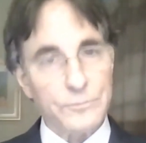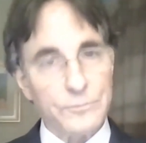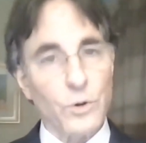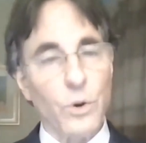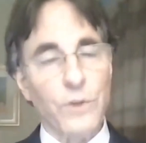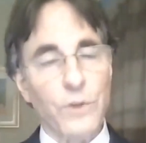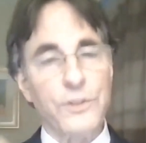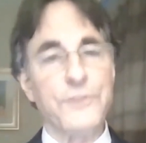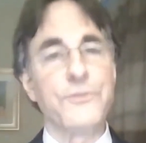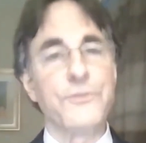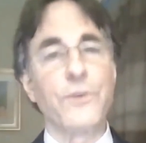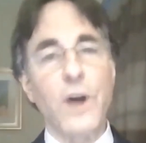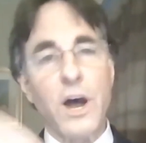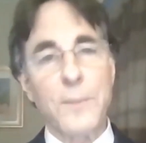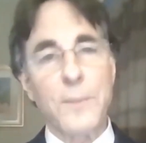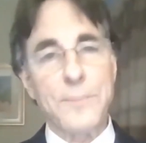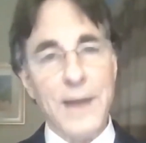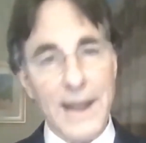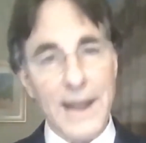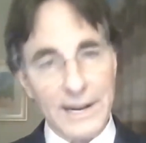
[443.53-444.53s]
or the
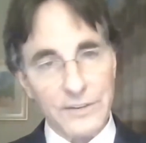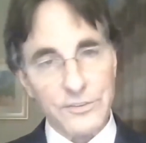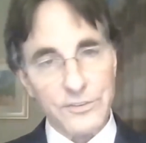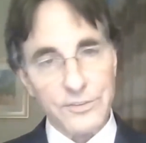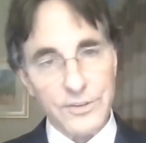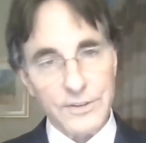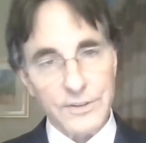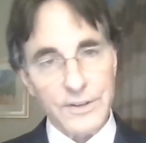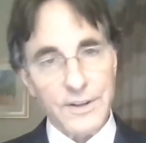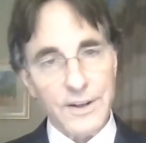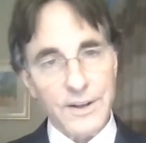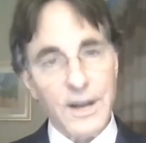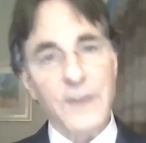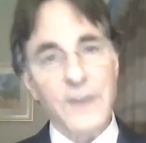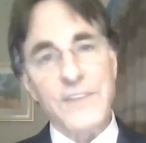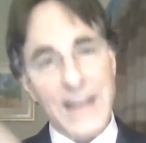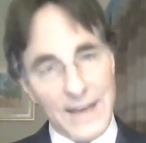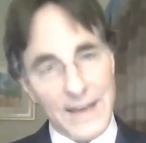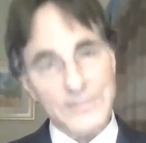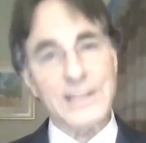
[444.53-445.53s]
drawbacks
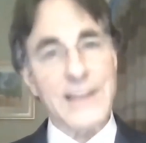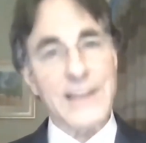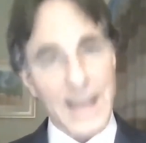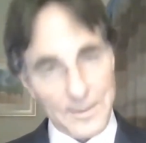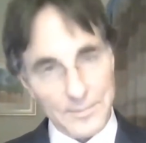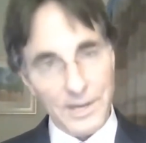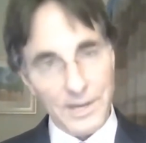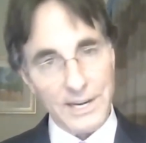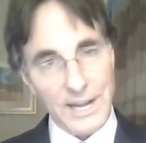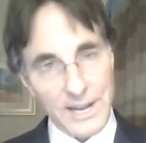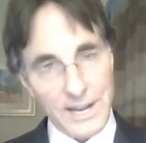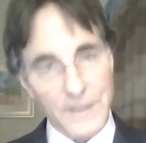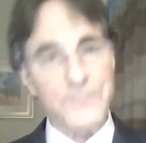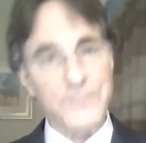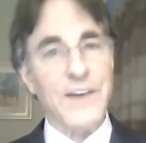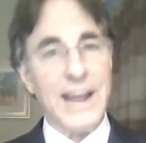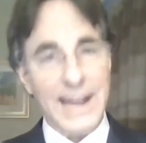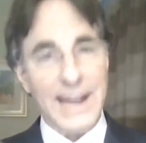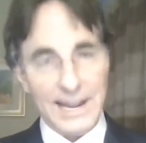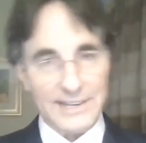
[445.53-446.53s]
of having that money if
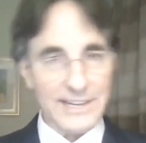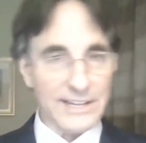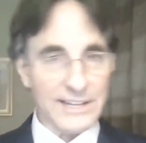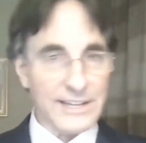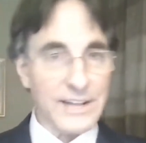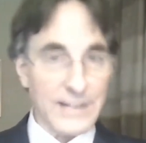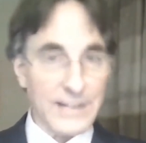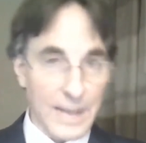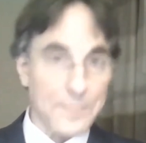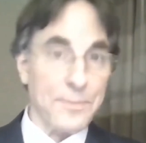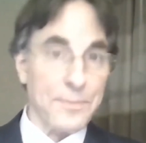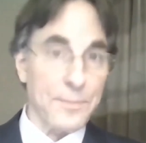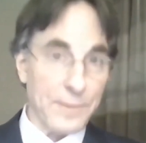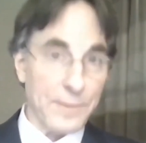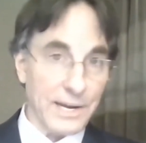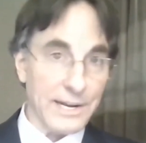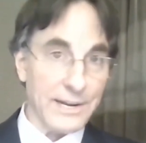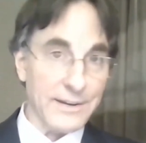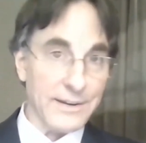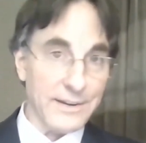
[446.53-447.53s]
I had kept the
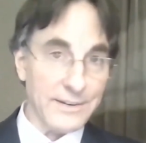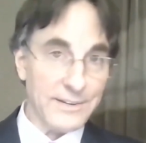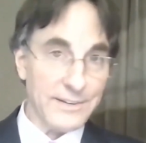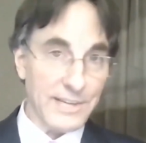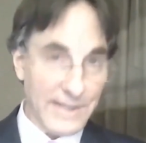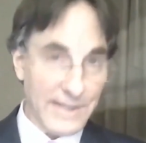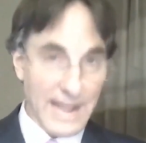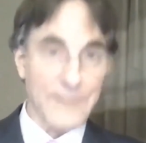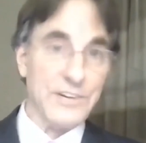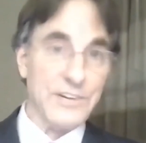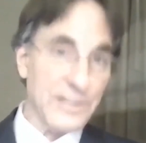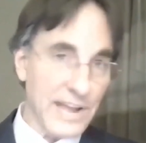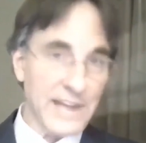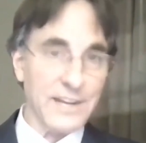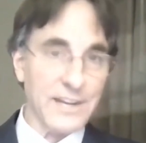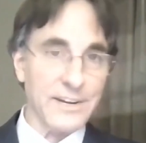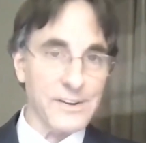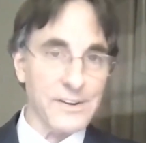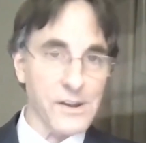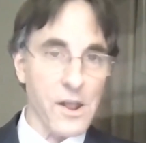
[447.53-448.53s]
money and didn't have it
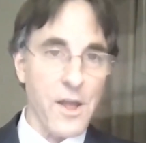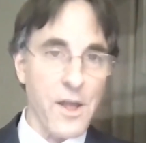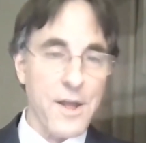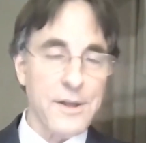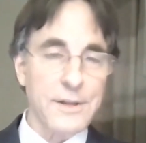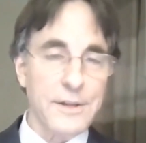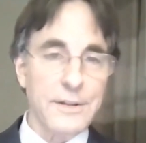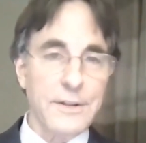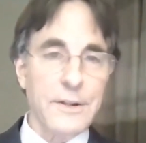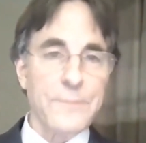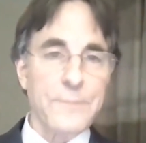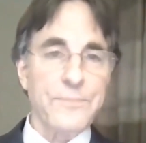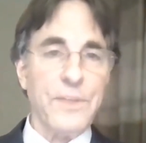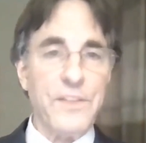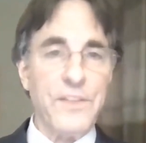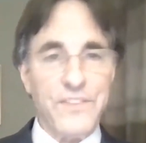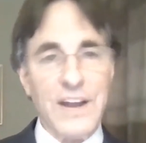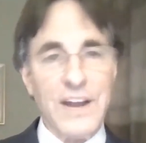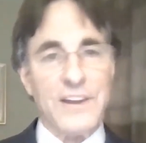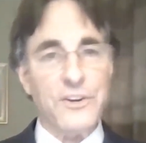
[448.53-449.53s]
taken.
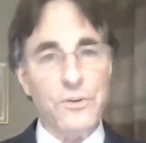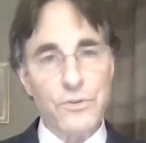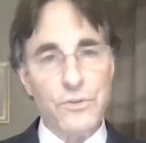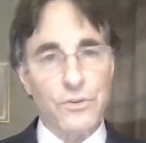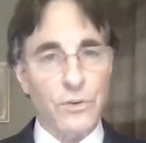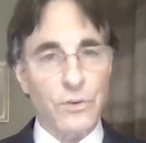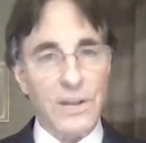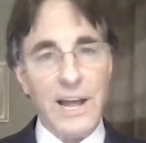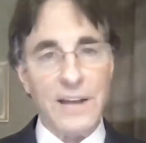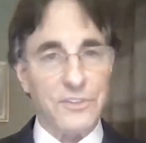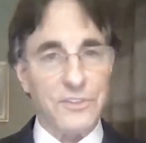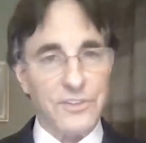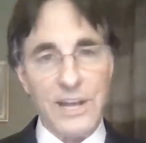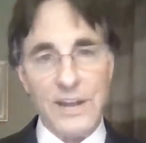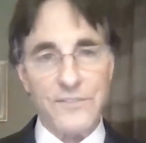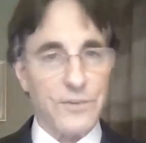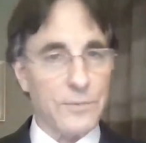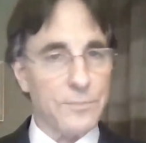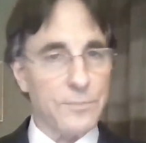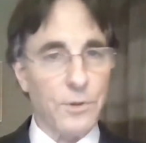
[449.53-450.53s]
If I neutralize
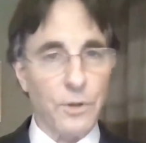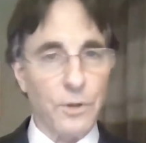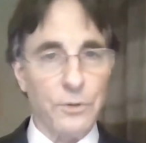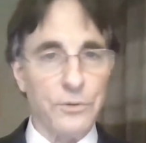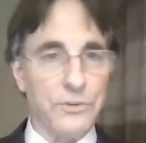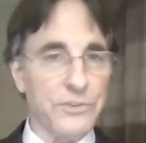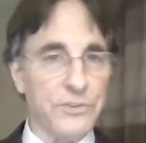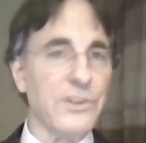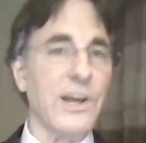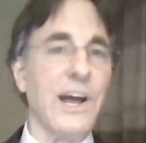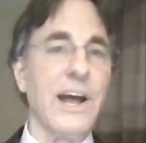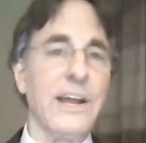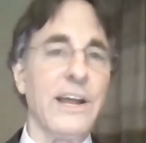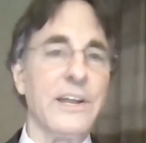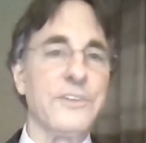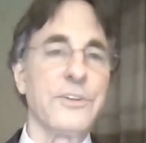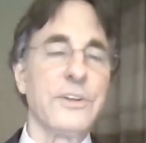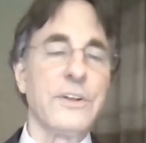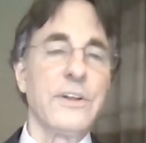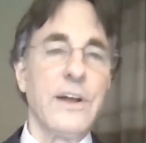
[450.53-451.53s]
that from both sides,
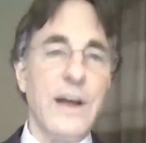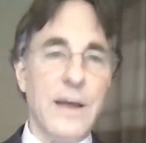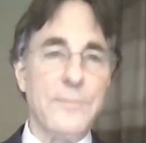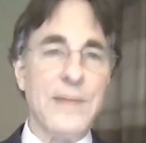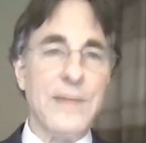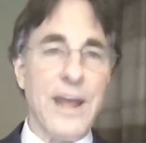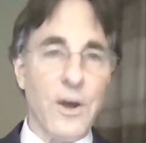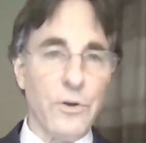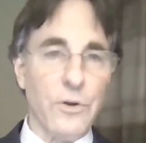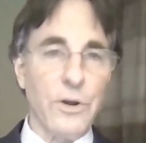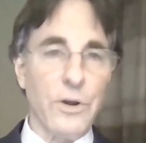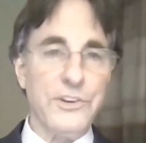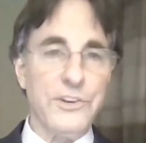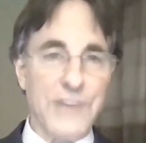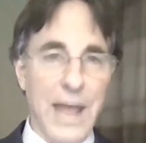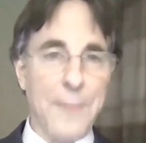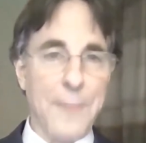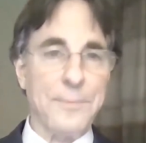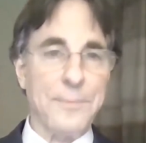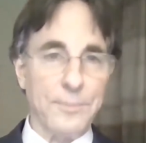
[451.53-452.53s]
I'm now
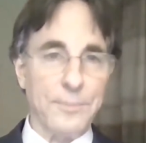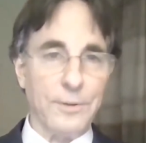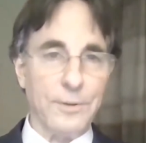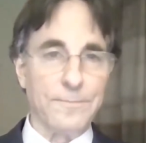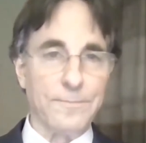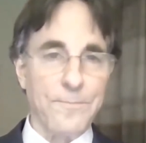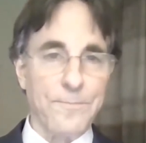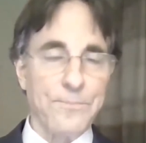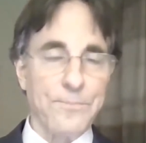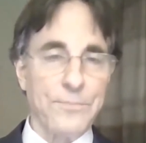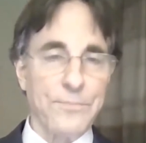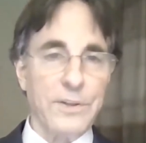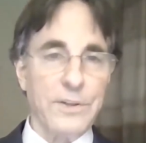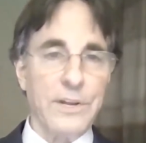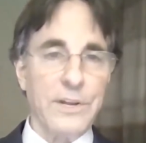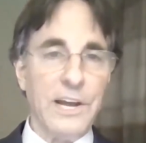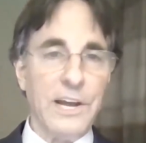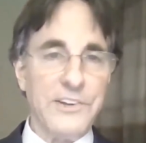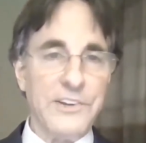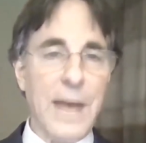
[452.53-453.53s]
adaptable.
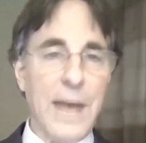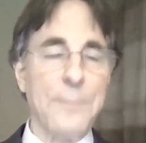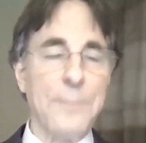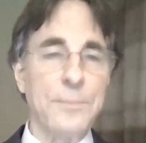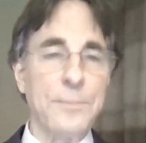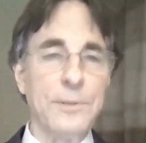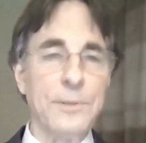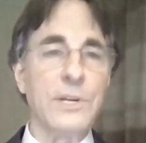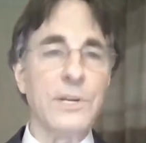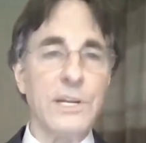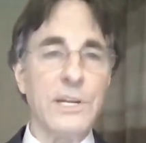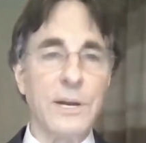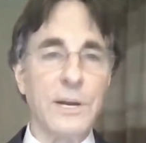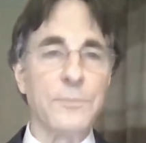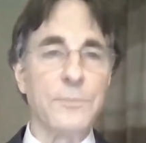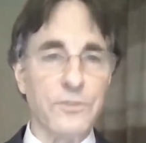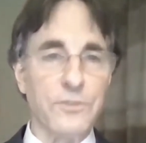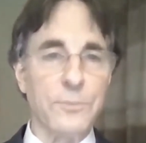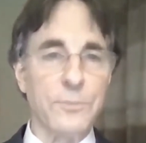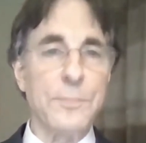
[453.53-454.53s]
Adaptability
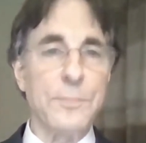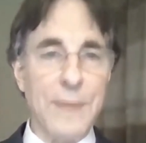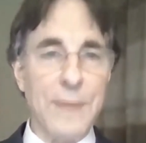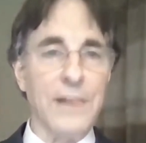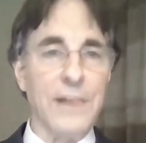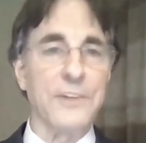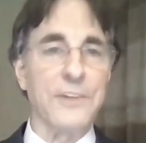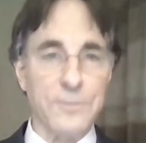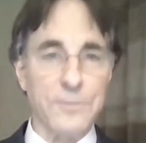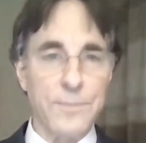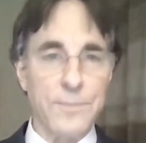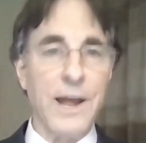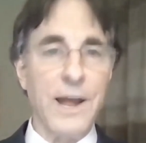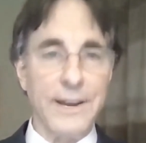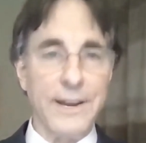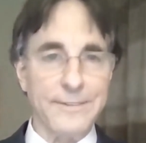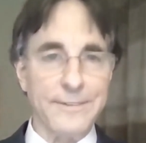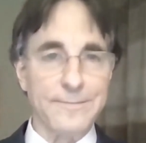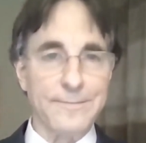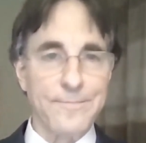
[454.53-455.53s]
comes from a balanced
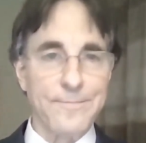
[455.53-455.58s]
mind.